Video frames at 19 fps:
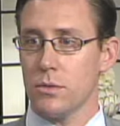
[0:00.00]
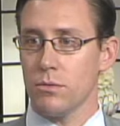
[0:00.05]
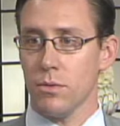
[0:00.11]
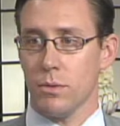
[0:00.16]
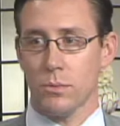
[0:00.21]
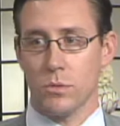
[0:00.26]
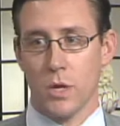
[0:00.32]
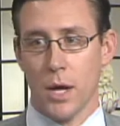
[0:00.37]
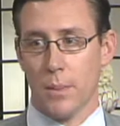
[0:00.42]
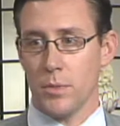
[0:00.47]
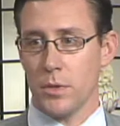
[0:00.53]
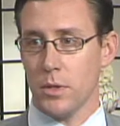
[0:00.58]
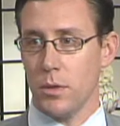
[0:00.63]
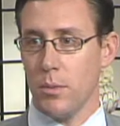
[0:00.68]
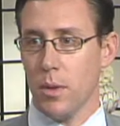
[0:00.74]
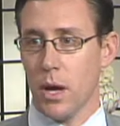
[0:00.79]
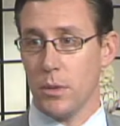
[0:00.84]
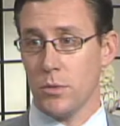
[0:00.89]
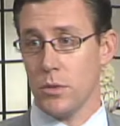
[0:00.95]
from top to
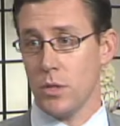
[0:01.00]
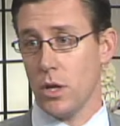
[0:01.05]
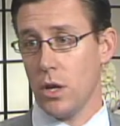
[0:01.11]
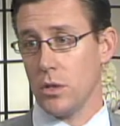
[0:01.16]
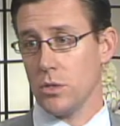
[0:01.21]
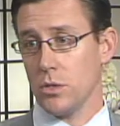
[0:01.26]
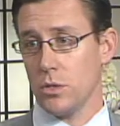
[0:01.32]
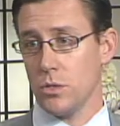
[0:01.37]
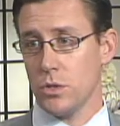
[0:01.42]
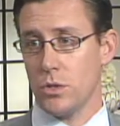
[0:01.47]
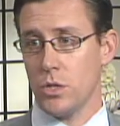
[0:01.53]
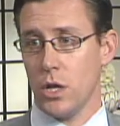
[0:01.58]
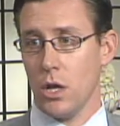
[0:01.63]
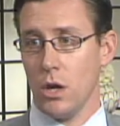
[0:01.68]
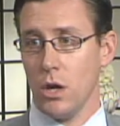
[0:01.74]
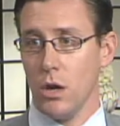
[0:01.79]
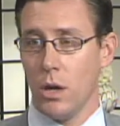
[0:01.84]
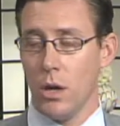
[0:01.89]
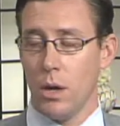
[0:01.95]
the bottom. She also is
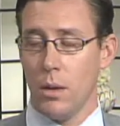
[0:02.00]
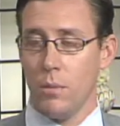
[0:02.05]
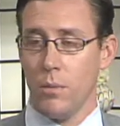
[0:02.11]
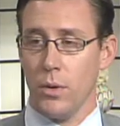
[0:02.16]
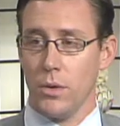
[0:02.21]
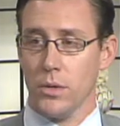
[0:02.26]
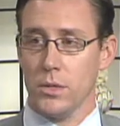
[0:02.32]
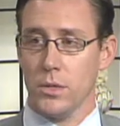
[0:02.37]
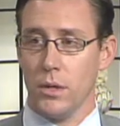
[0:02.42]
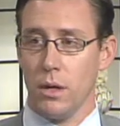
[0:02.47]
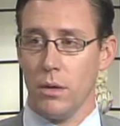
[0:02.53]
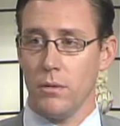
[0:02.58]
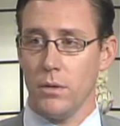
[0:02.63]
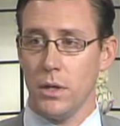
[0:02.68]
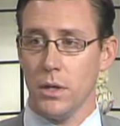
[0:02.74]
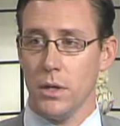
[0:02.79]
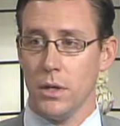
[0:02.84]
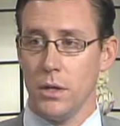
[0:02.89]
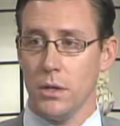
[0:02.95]
chairperson of
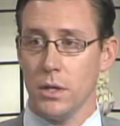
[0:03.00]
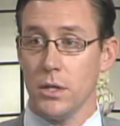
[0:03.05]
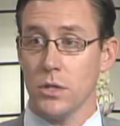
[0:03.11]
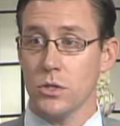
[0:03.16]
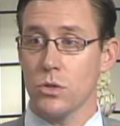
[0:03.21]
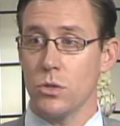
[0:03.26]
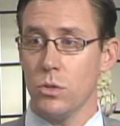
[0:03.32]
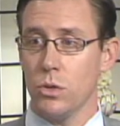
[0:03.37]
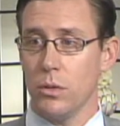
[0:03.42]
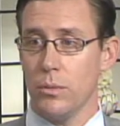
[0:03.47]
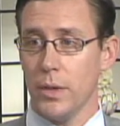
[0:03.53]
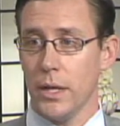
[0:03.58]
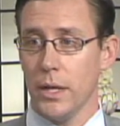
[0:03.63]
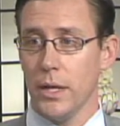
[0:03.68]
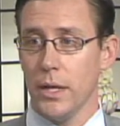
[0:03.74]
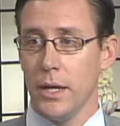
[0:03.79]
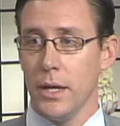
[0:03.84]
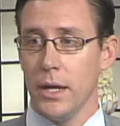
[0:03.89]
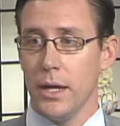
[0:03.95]
the Lynn School Committee.